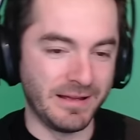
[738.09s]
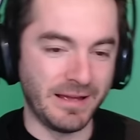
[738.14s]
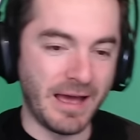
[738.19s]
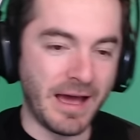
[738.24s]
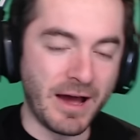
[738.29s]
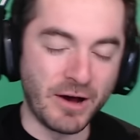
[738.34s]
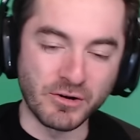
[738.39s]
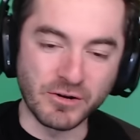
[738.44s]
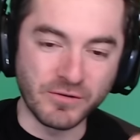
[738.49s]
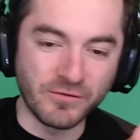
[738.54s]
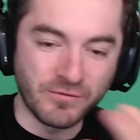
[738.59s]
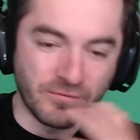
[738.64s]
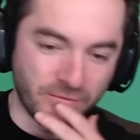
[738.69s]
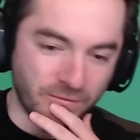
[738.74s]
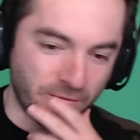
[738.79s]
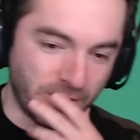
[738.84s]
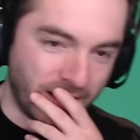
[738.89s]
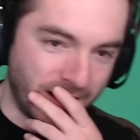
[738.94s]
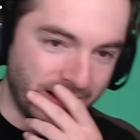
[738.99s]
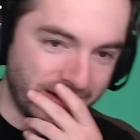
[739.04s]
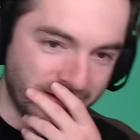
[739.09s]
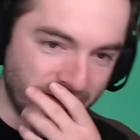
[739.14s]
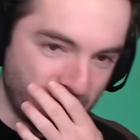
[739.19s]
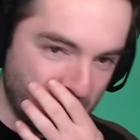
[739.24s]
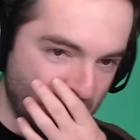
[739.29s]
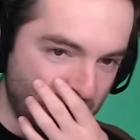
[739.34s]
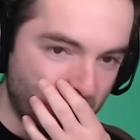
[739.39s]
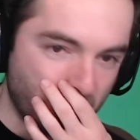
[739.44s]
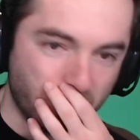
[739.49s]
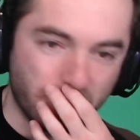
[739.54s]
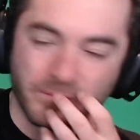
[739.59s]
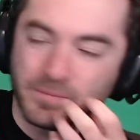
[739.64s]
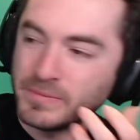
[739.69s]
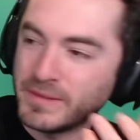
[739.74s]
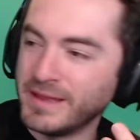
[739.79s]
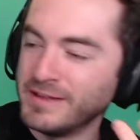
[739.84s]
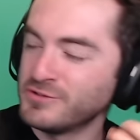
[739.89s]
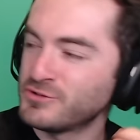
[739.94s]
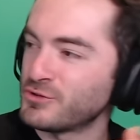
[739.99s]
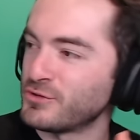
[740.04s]
out of, I don't know,
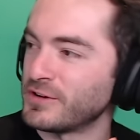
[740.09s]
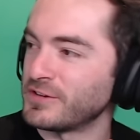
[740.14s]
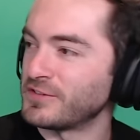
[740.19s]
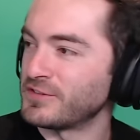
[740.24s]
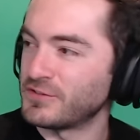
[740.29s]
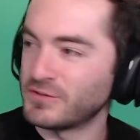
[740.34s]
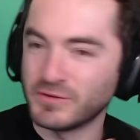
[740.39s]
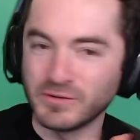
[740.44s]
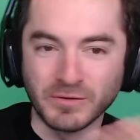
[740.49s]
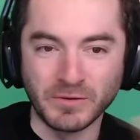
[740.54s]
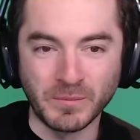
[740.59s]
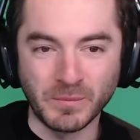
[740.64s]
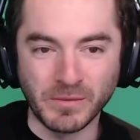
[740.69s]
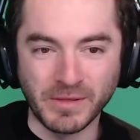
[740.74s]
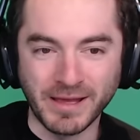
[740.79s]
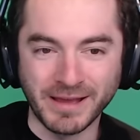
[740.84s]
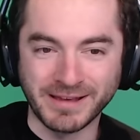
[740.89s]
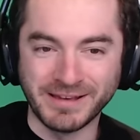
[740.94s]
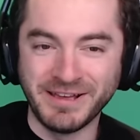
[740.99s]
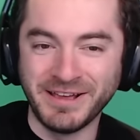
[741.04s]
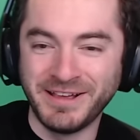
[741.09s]
interest. Like,